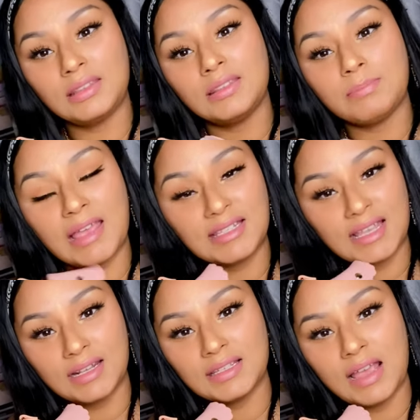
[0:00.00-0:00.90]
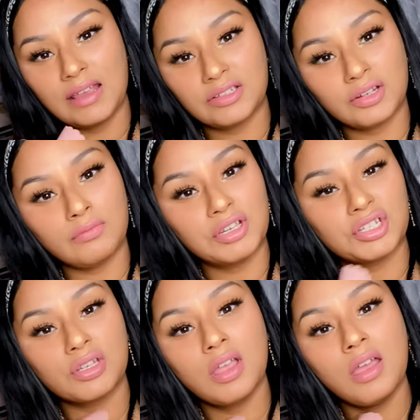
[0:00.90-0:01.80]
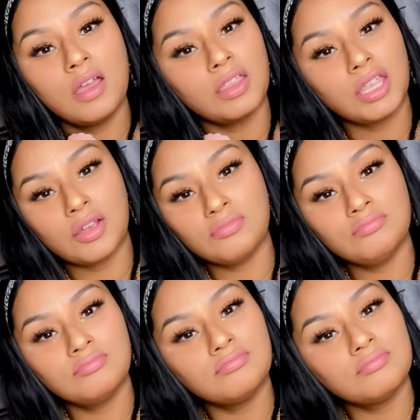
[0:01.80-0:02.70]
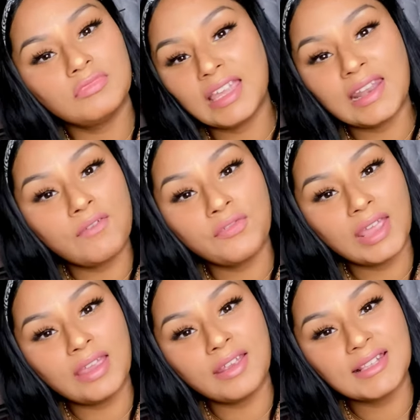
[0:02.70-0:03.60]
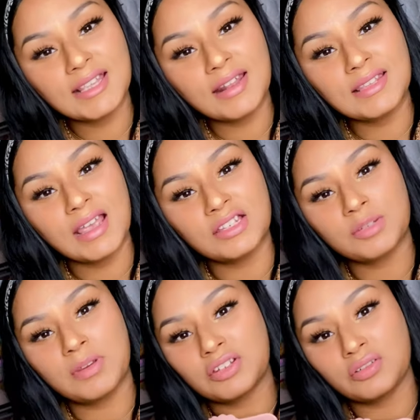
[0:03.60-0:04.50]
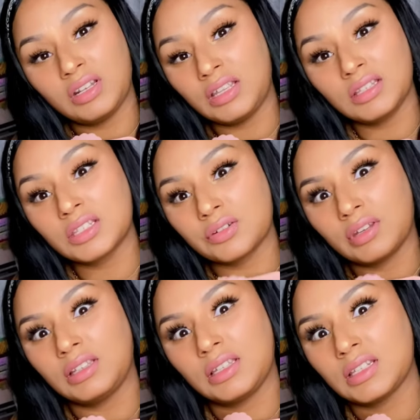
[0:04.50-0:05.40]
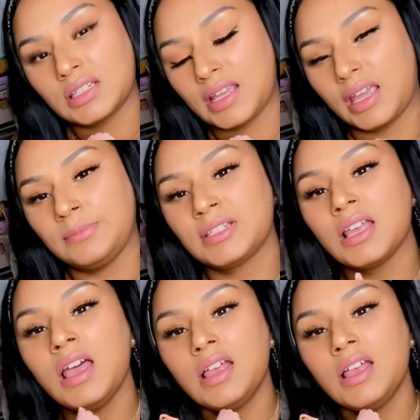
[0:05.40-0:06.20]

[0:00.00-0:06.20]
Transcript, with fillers: my sanitizer, which, you know, you can never forget your hand sanitizer, especially during these times.